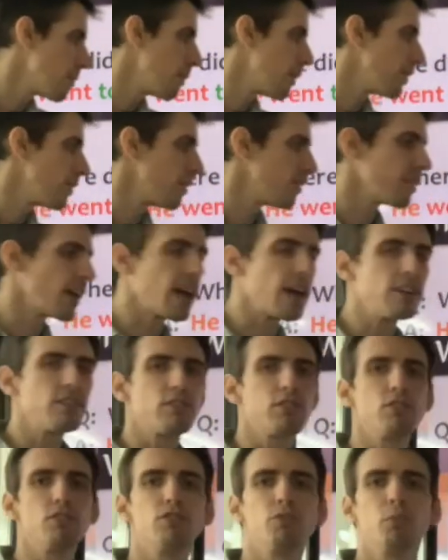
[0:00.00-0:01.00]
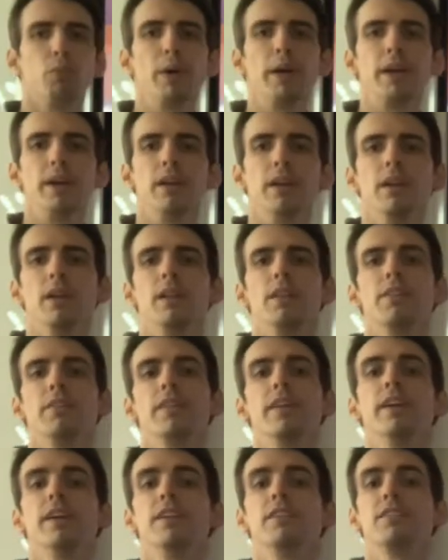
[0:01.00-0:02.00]
This answers when.
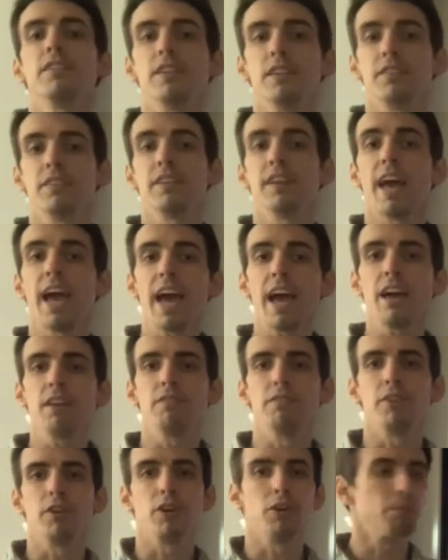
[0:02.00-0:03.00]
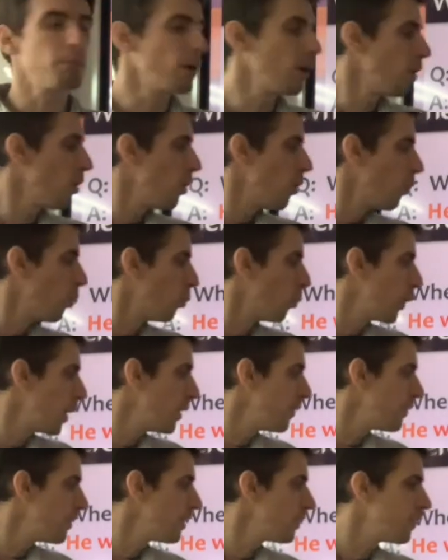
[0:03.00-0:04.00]
This is an adverb.
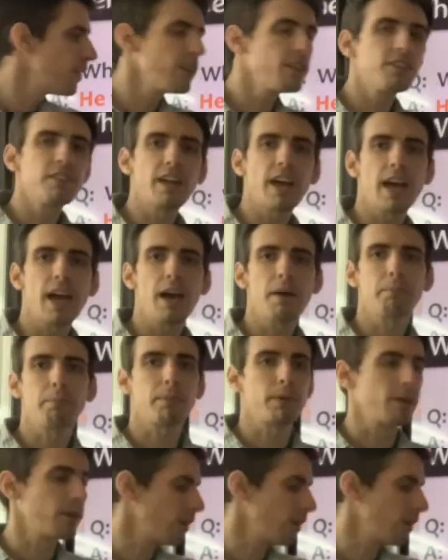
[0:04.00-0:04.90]
When did this happen?